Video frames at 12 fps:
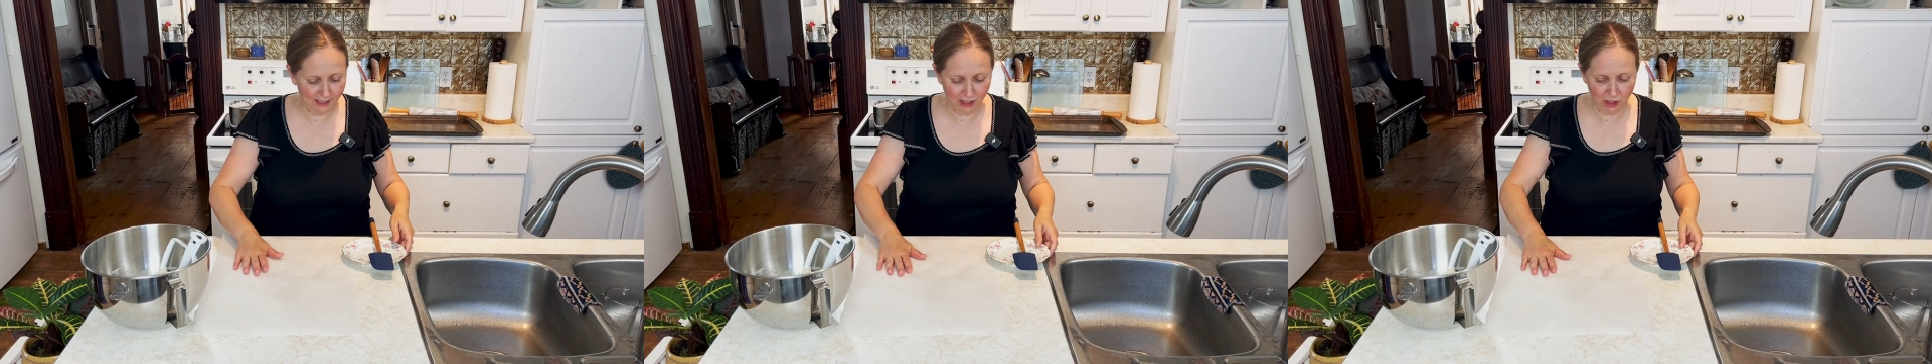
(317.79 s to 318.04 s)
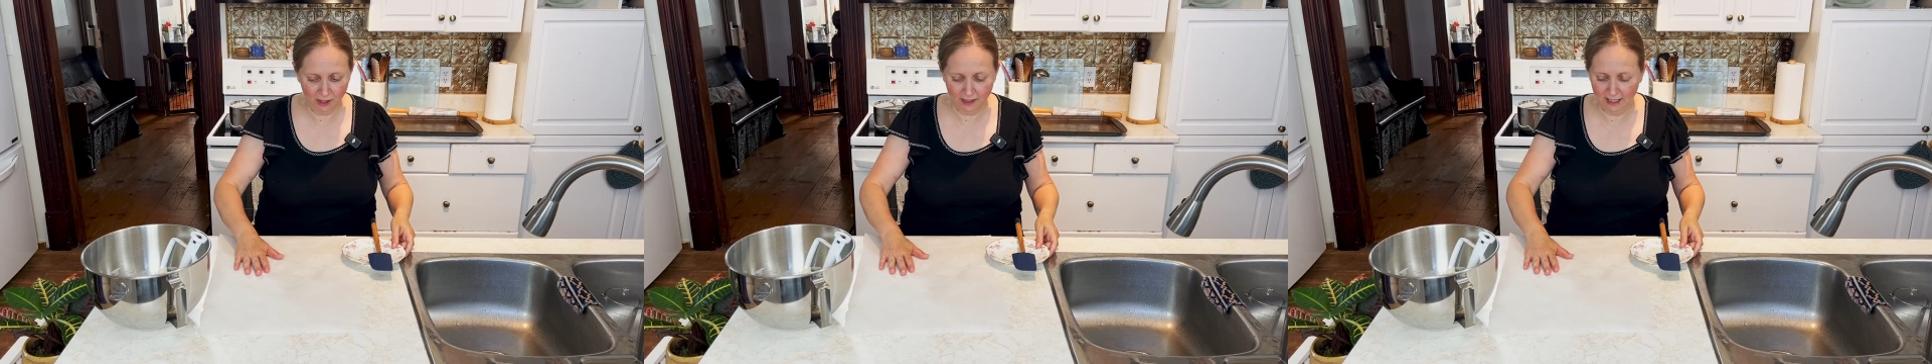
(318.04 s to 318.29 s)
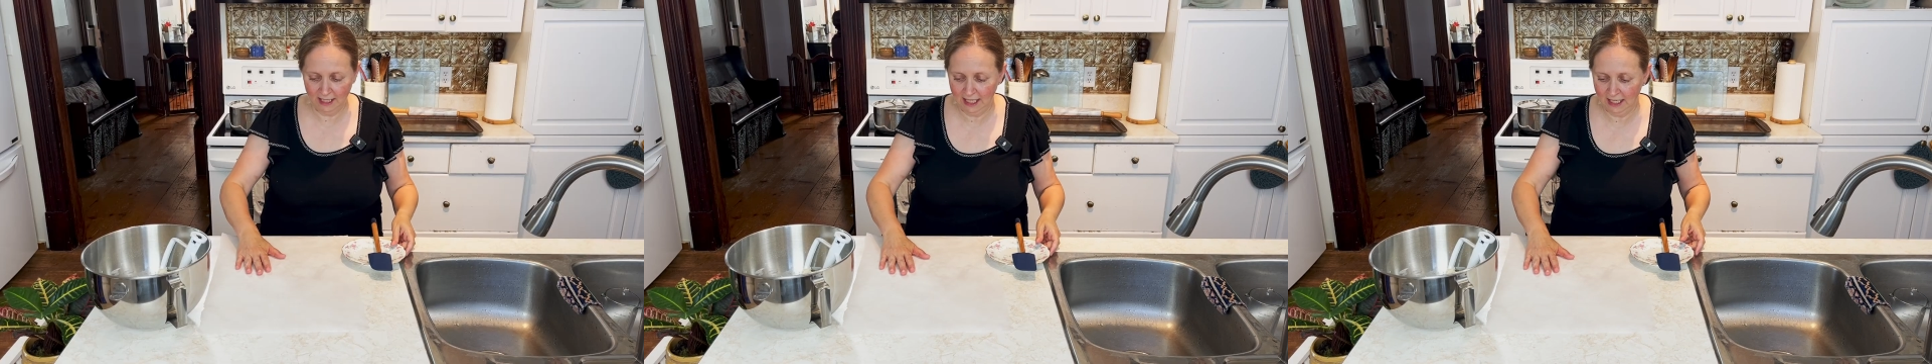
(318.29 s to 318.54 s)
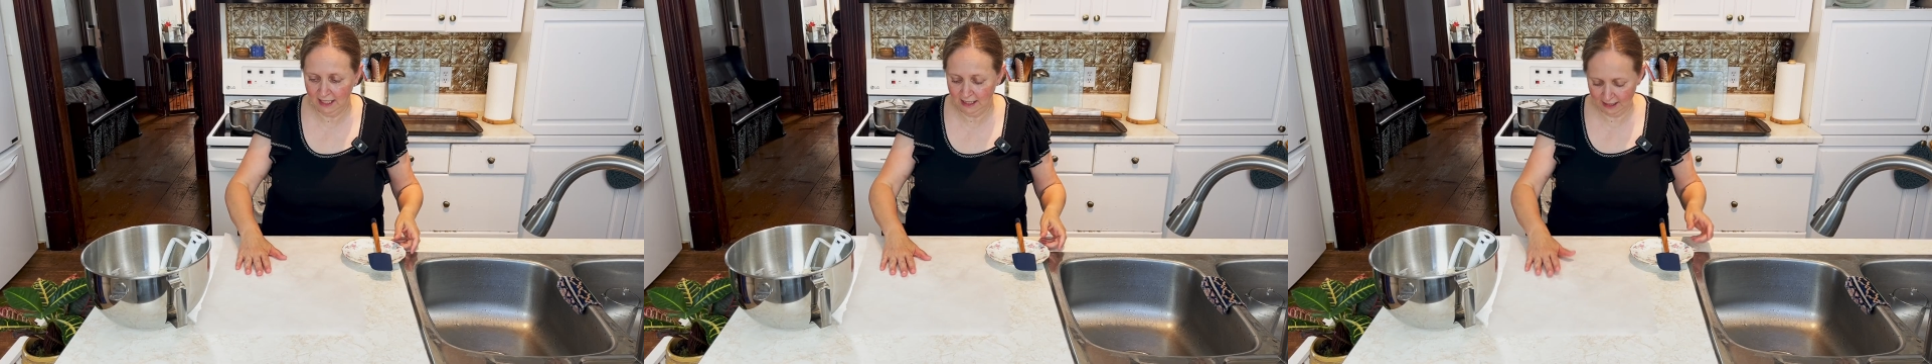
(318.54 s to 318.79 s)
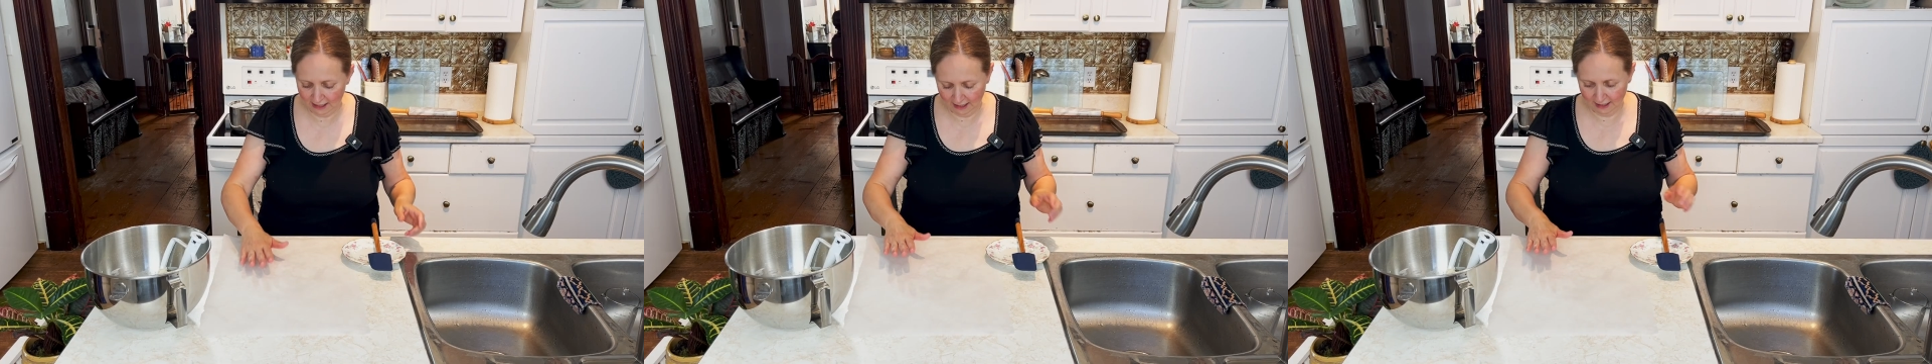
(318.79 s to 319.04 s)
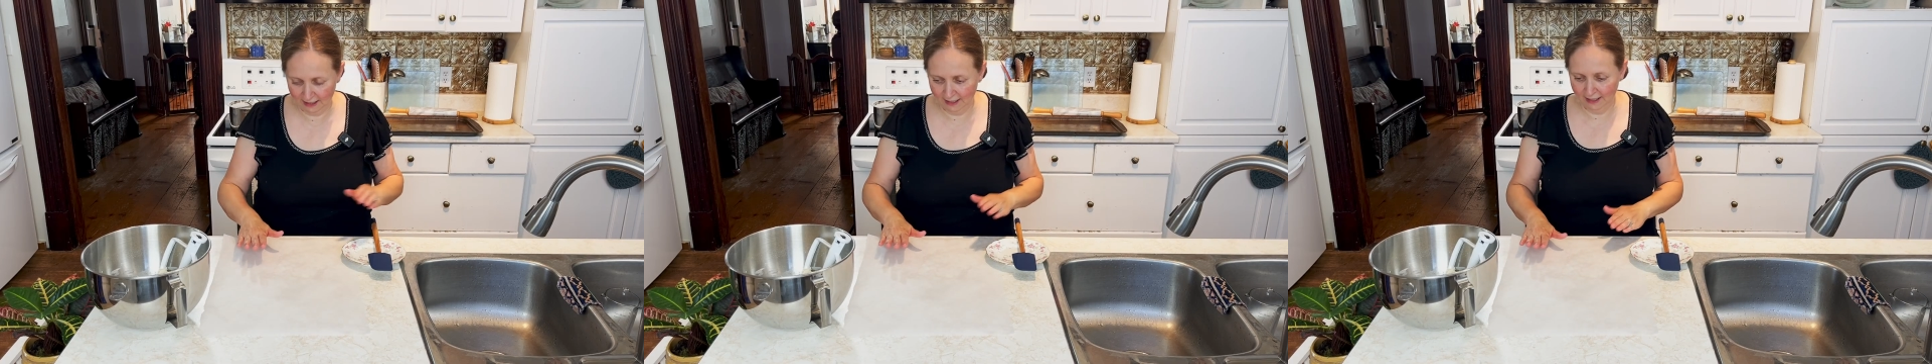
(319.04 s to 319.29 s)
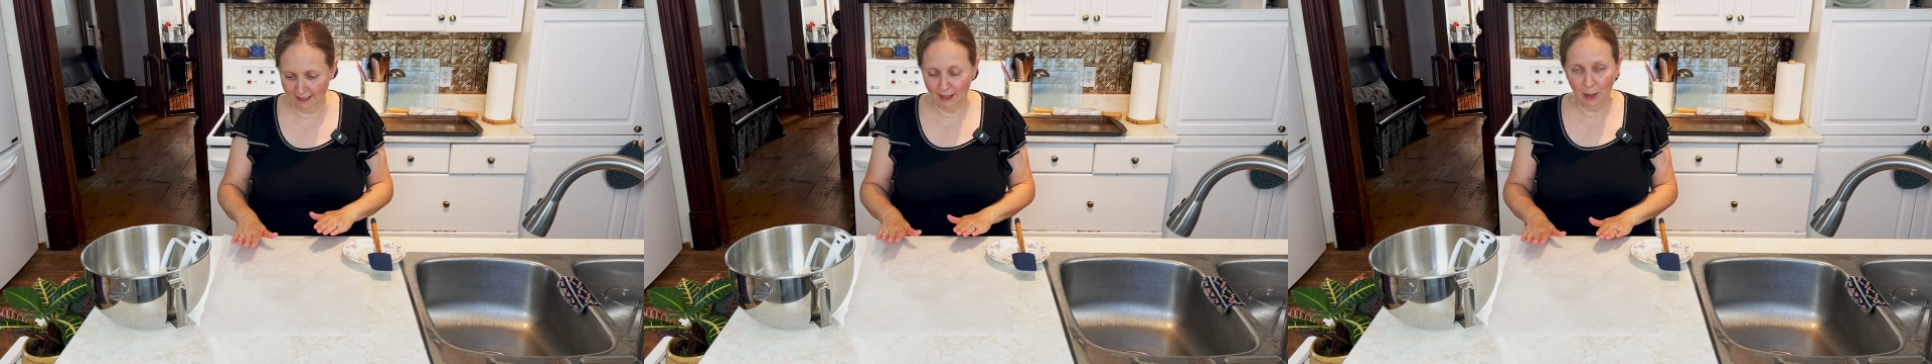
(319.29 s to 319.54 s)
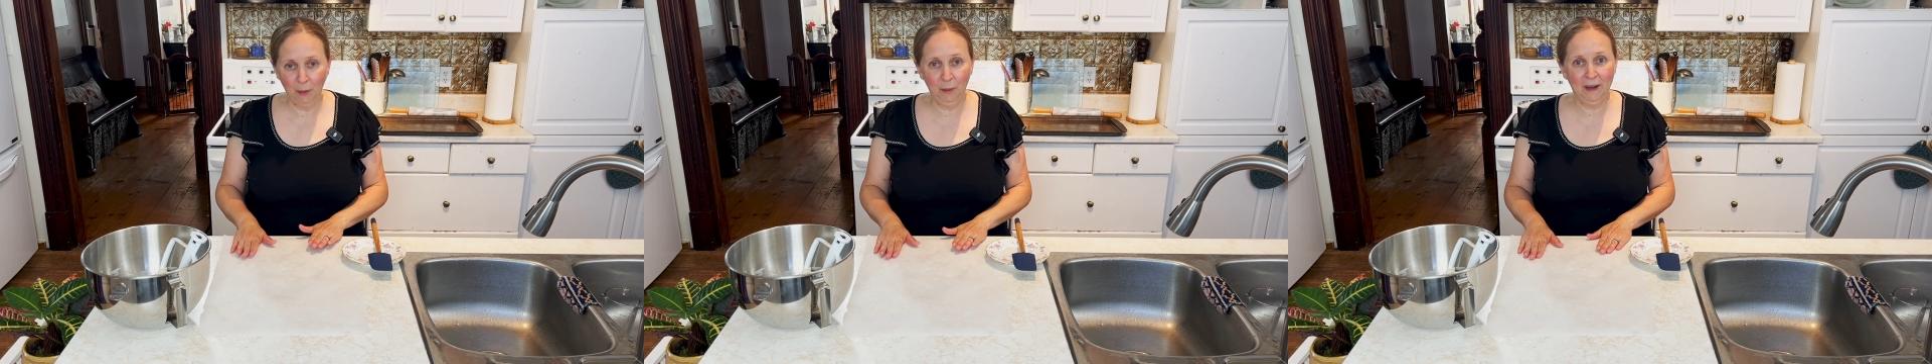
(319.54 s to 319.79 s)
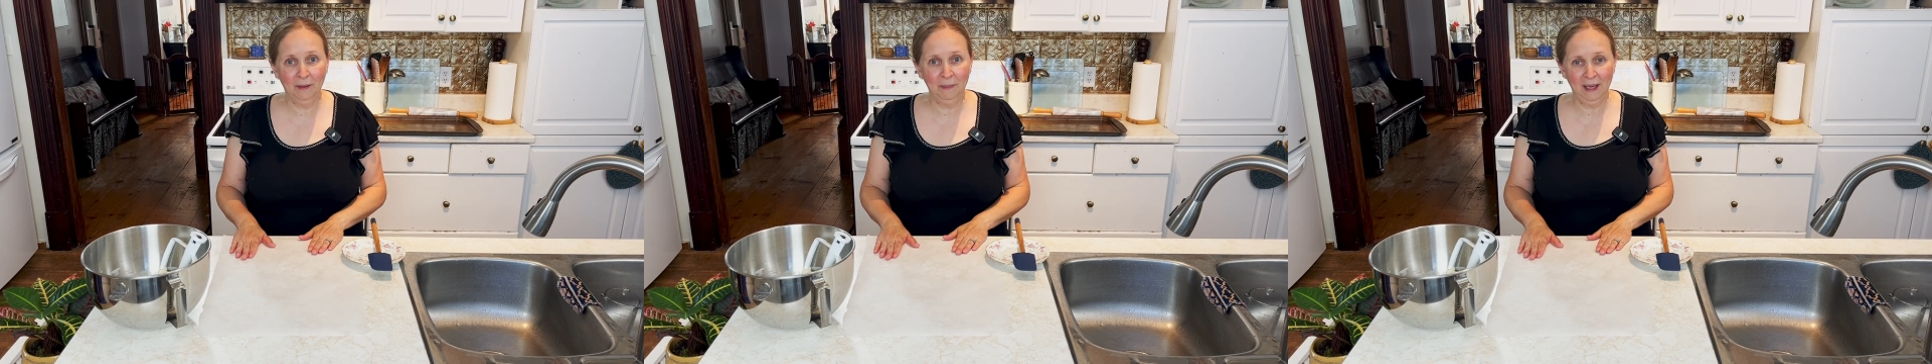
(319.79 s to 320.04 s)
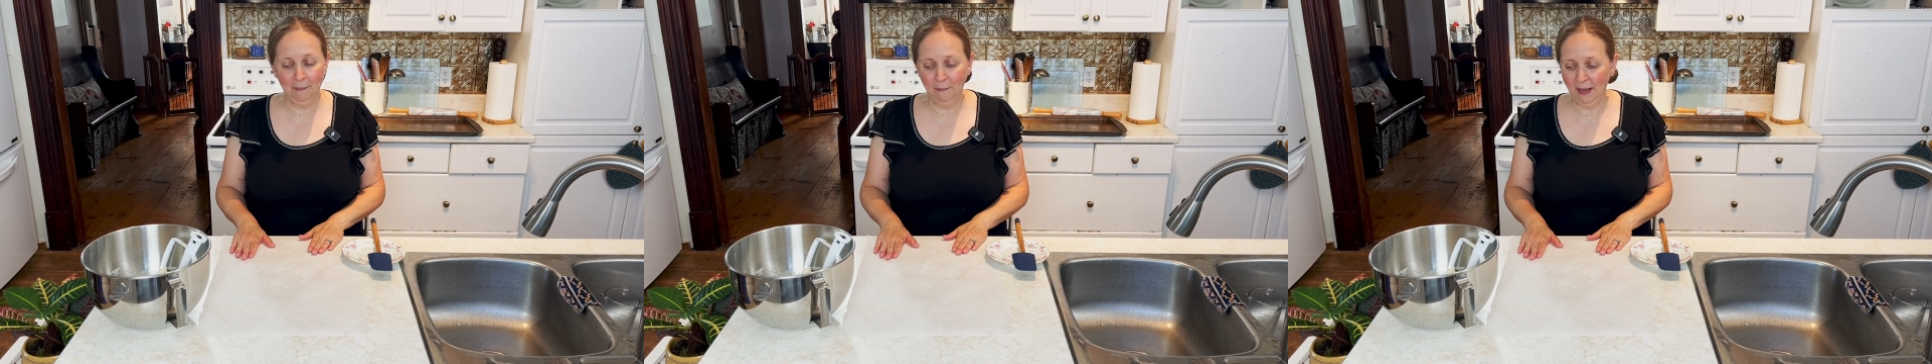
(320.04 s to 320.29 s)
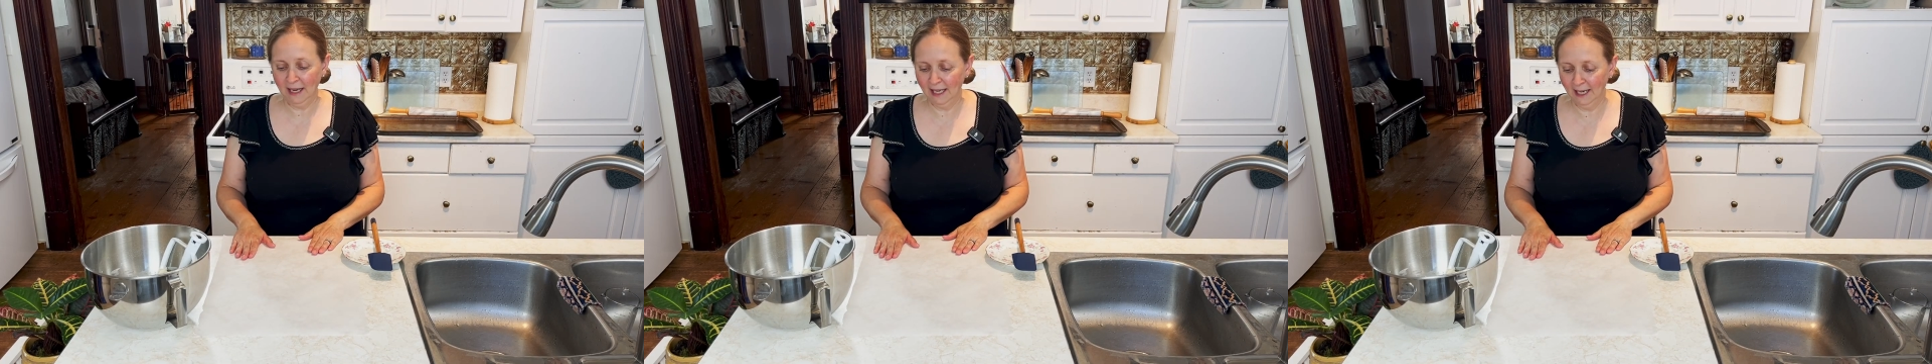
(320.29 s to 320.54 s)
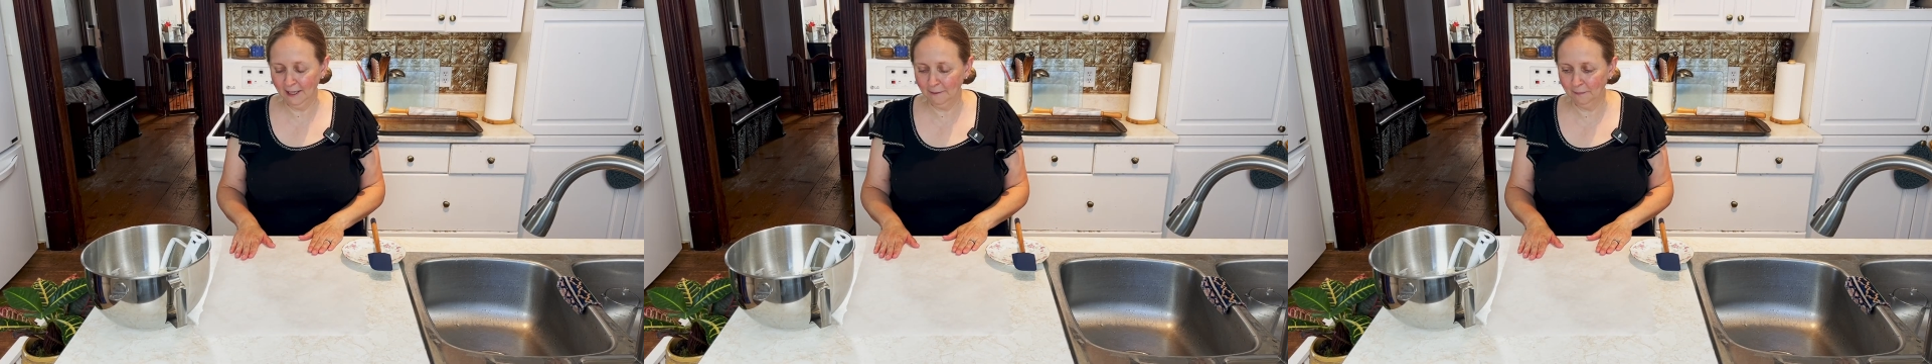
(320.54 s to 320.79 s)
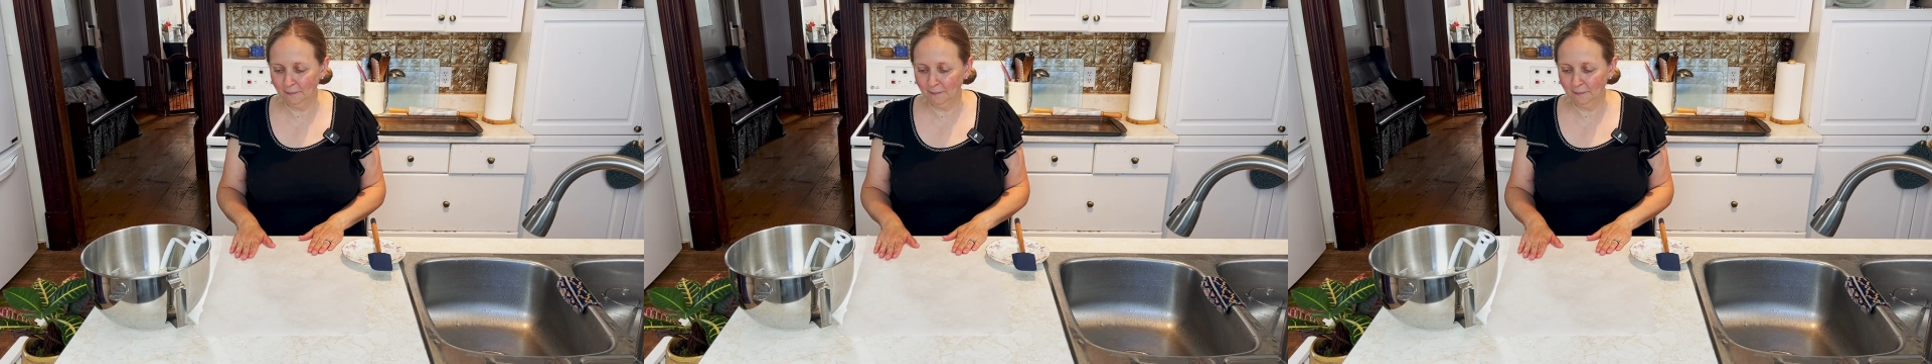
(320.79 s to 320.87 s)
the saltines, will be baking.